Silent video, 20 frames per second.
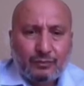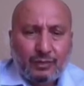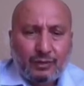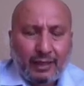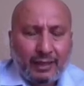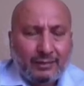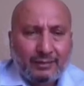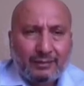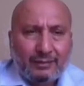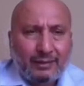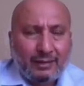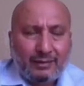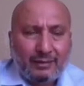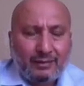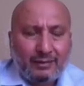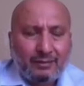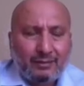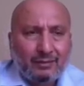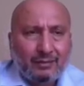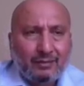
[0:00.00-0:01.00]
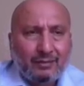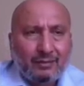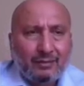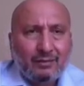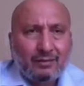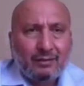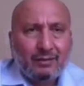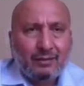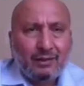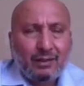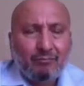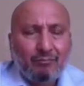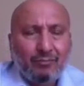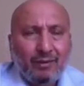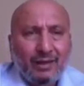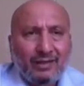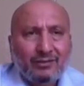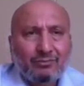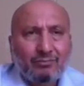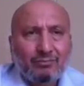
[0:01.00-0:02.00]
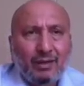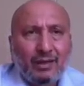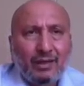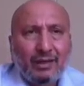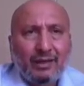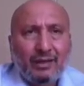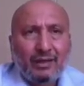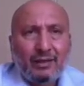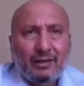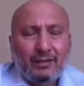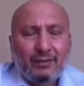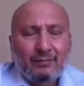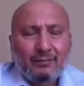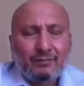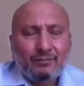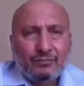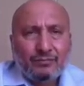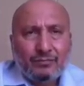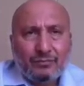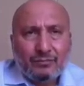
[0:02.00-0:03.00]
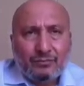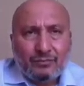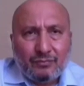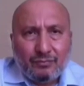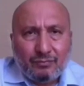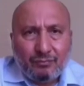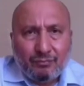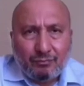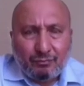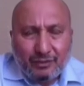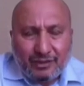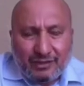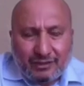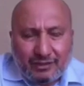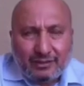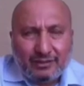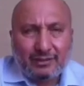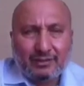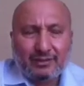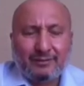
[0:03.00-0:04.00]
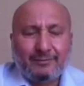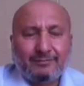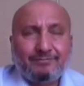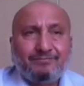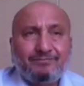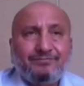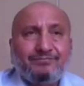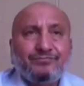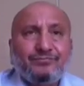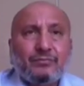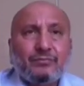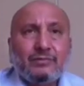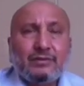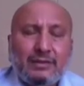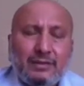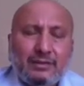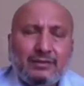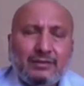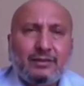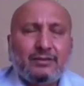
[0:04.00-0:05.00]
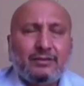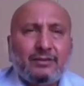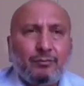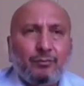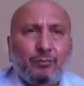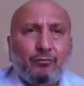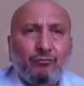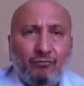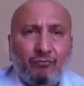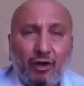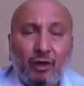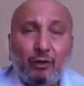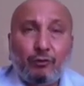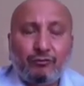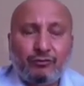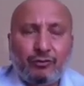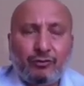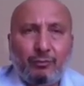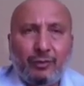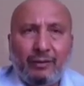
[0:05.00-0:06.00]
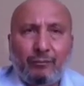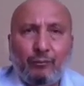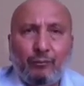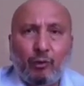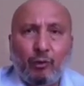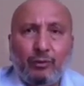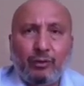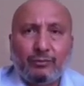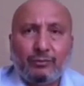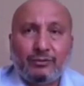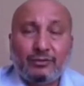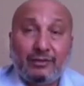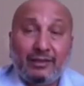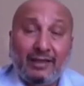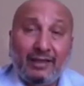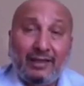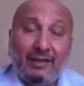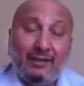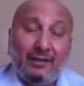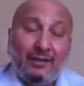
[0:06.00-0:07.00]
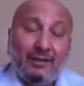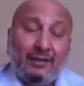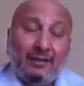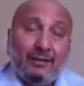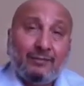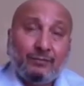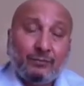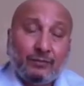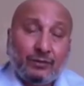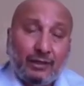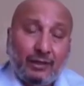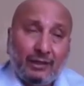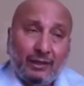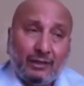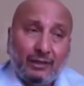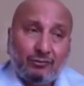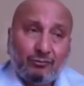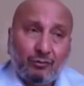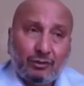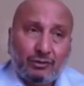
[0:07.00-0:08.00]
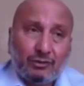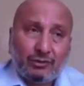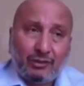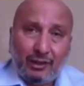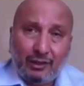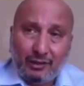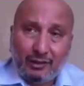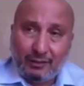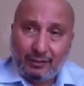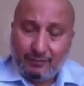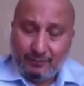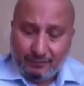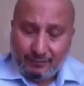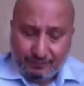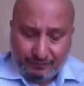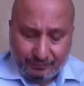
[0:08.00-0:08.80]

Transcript: And then it impacts my precision. This is the one of the main problems." Then the case was taken,